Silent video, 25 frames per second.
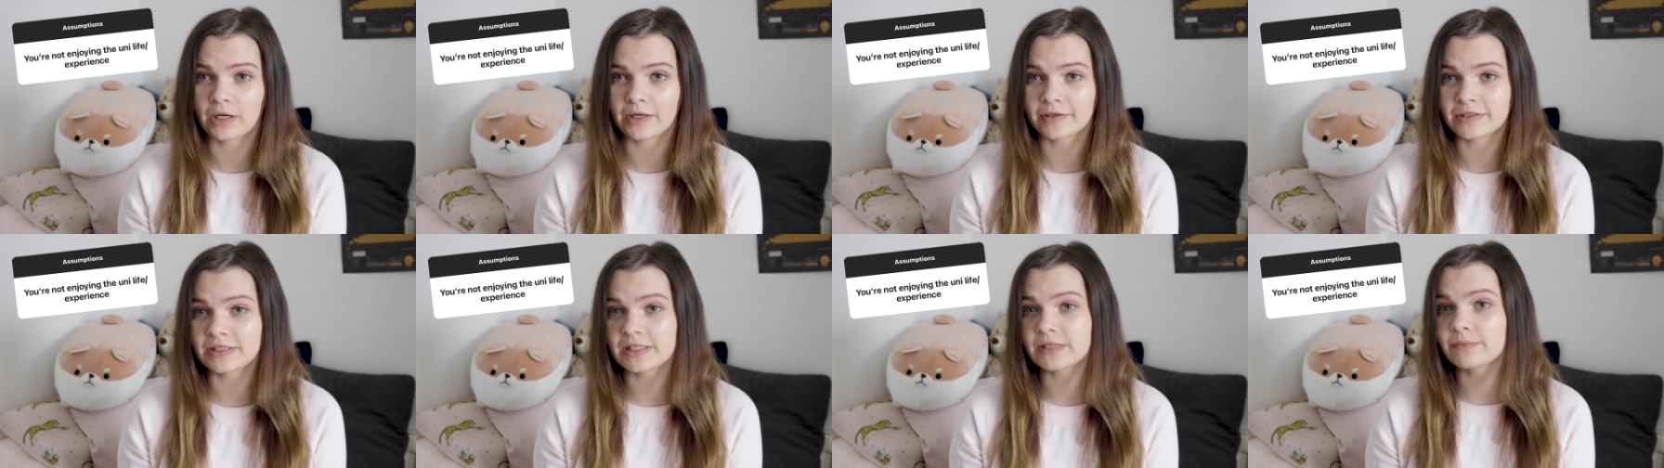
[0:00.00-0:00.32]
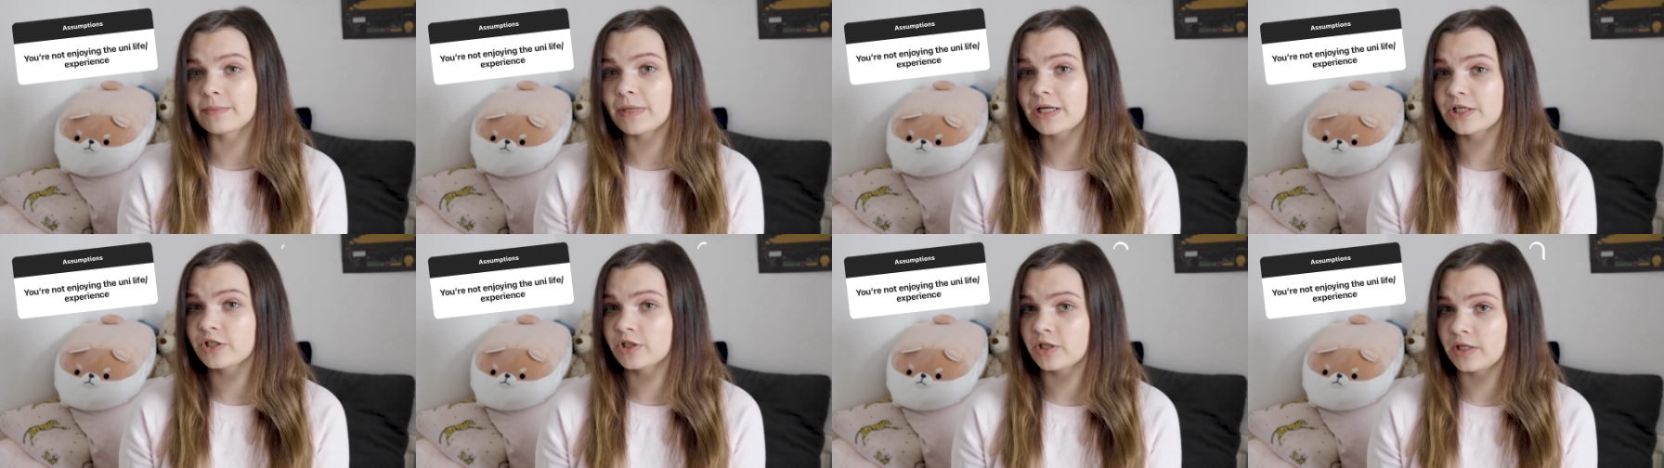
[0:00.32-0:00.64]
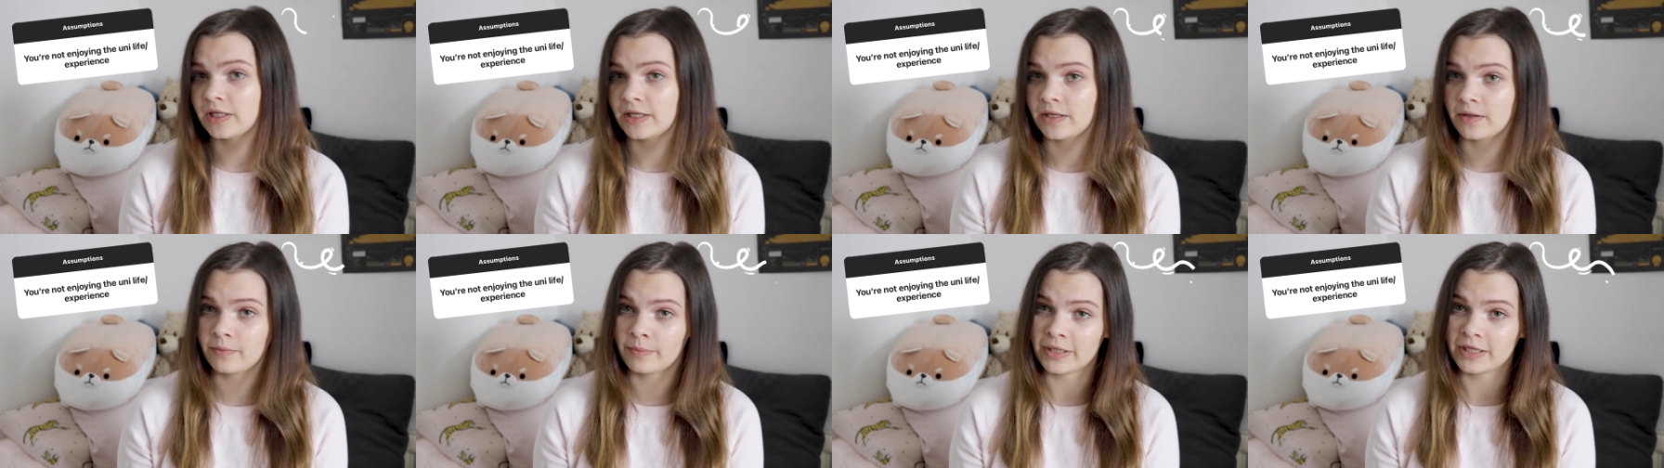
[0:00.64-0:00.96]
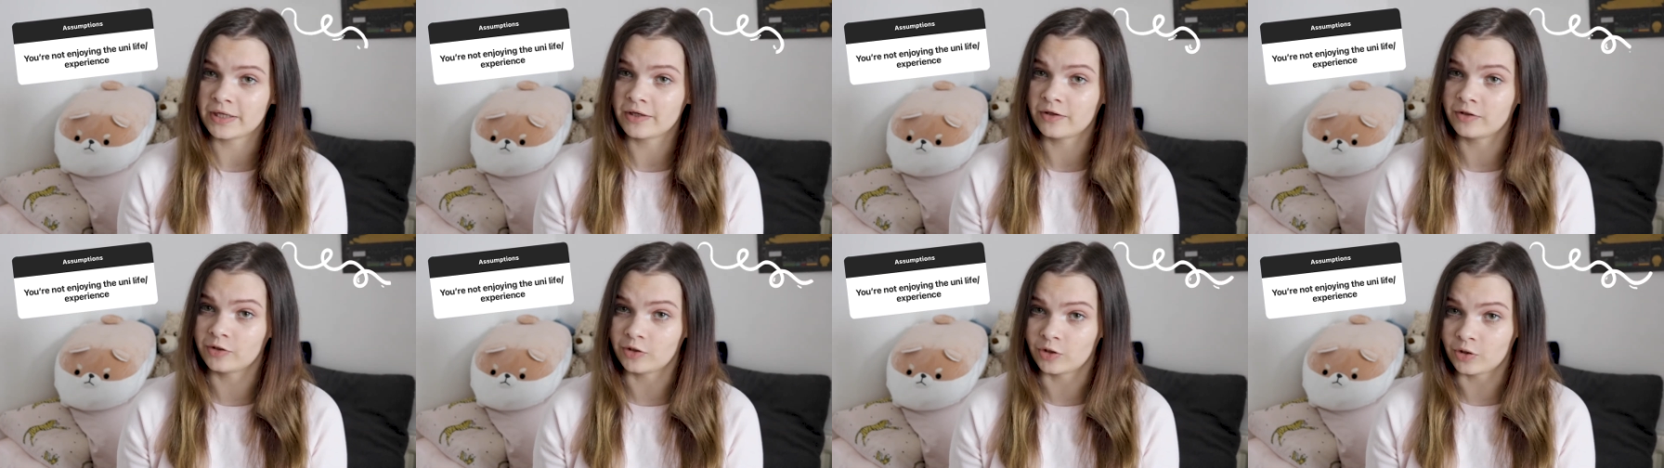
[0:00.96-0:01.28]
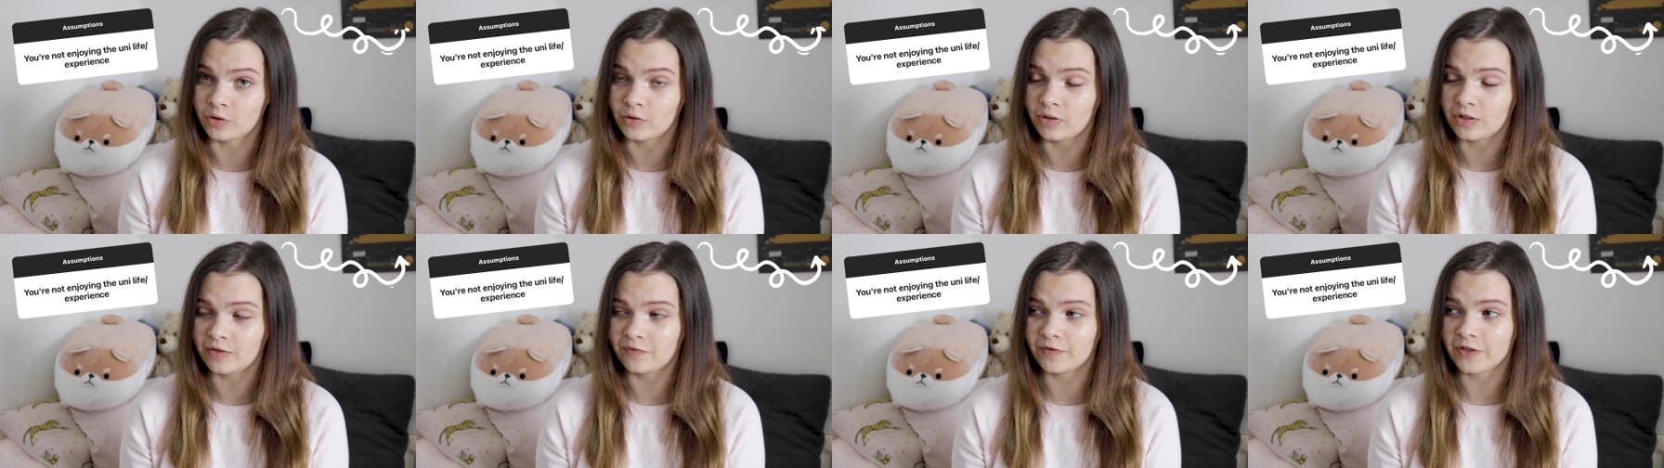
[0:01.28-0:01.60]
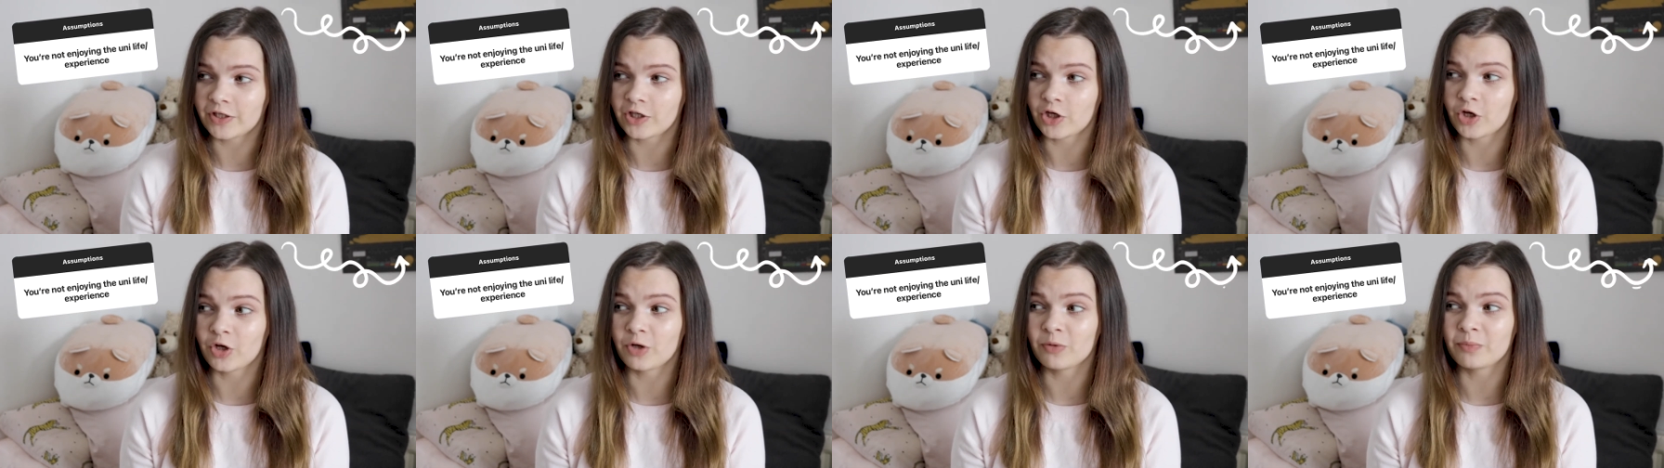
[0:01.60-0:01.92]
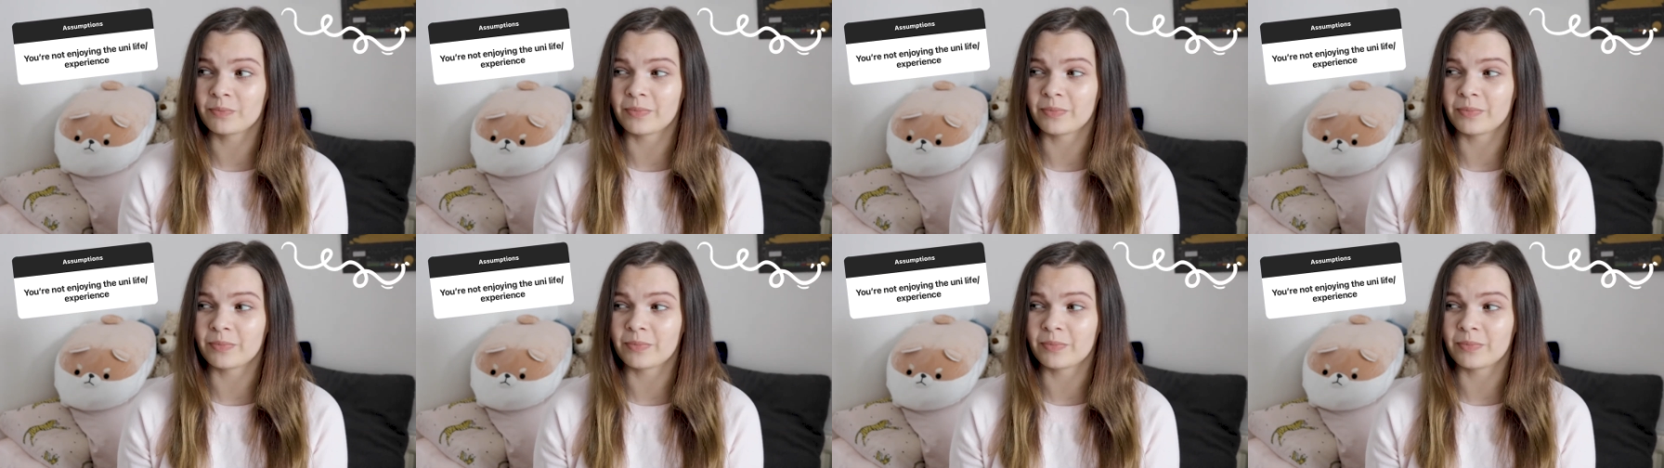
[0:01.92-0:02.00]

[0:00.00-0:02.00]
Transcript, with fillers: I did mention it a bit in the uni video,